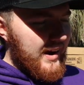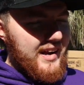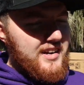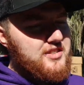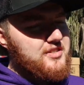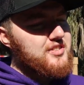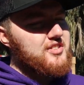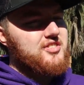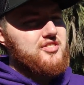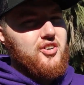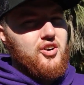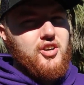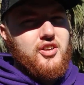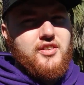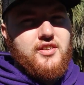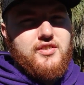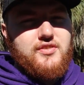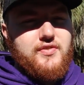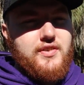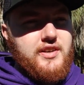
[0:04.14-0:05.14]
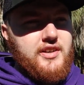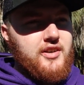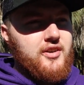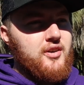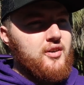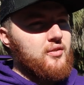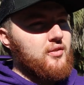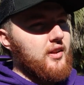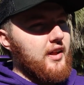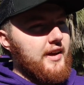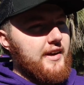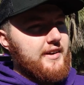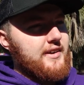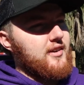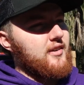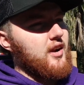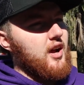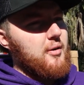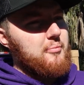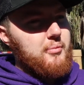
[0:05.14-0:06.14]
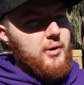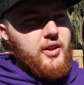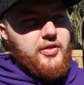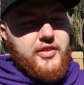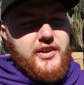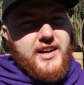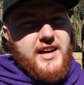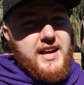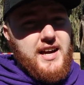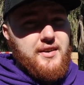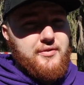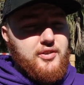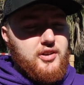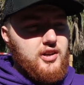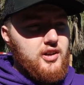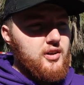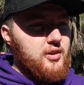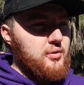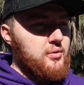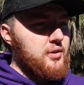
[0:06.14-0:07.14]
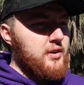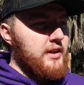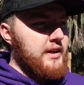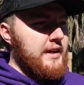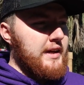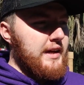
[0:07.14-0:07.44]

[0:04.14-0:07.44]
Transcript: I actually started this video like a month and a half ago,